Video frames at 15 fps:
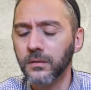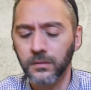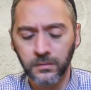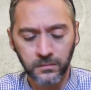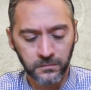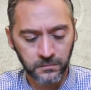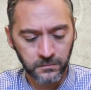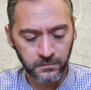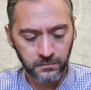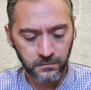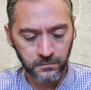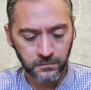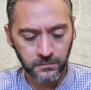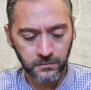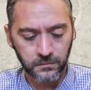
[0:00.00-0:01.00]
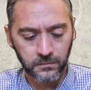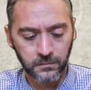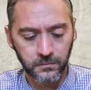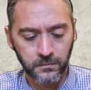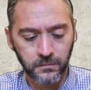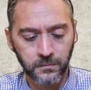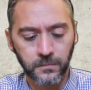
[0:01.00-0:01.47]

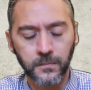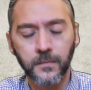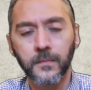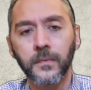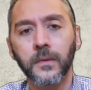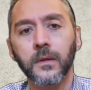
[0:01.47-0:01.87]
(no one is talking)